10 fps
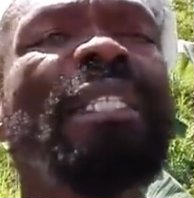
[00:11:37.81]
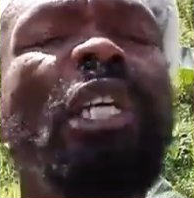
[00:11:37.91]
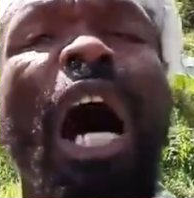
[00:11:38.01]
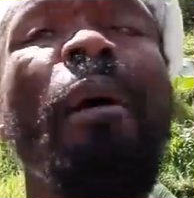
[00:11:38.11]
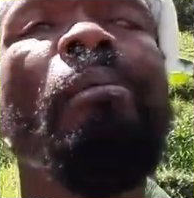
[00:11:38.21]

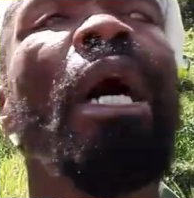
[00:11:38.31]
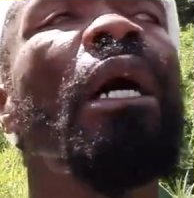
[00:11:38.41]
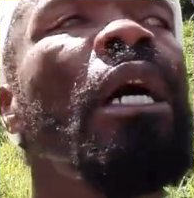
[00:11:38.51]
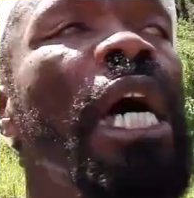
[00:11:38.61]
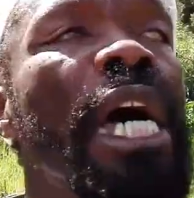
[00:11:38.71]
Come!
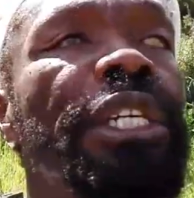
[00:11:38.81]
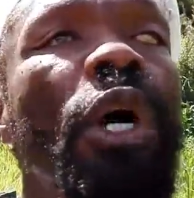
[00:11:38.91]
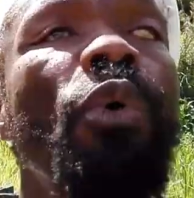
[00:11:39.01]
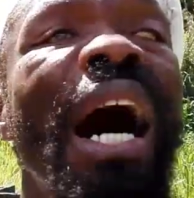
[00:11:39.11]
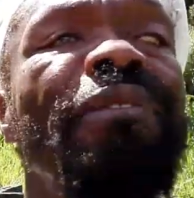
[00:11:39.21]

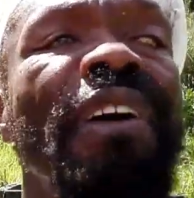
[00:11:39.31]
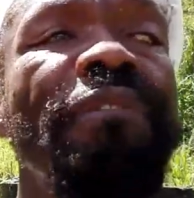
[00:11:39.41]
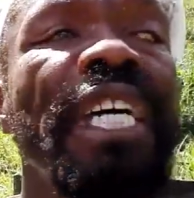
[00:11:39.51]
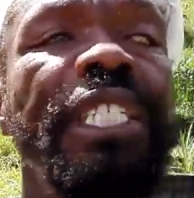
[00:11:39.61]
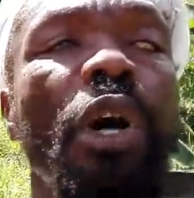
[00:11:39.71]
You want to
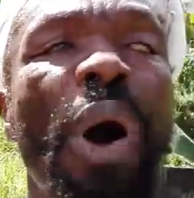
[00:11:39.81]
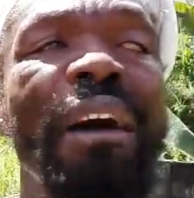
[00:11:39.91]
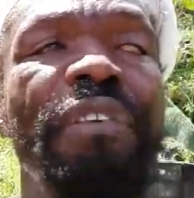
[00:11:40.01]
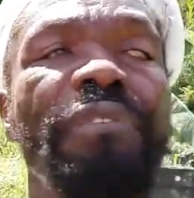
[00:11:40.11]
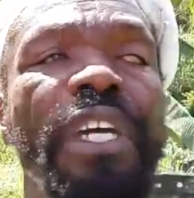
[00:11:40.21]
fit, you want
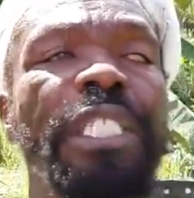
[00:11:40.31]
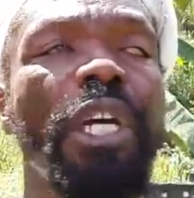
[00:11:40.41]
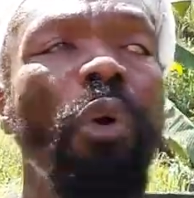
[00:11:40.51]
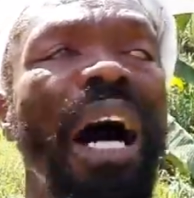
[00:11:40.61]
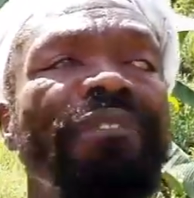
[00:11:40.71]
to fit, you
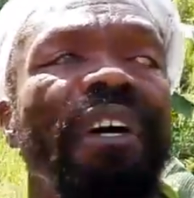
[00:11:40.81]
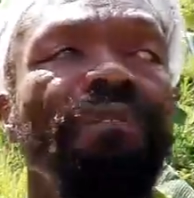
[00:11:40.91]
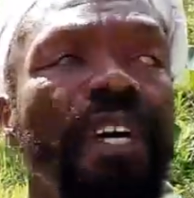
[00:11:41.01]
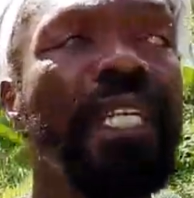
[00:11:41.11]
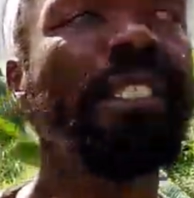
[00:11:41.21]
want to fit.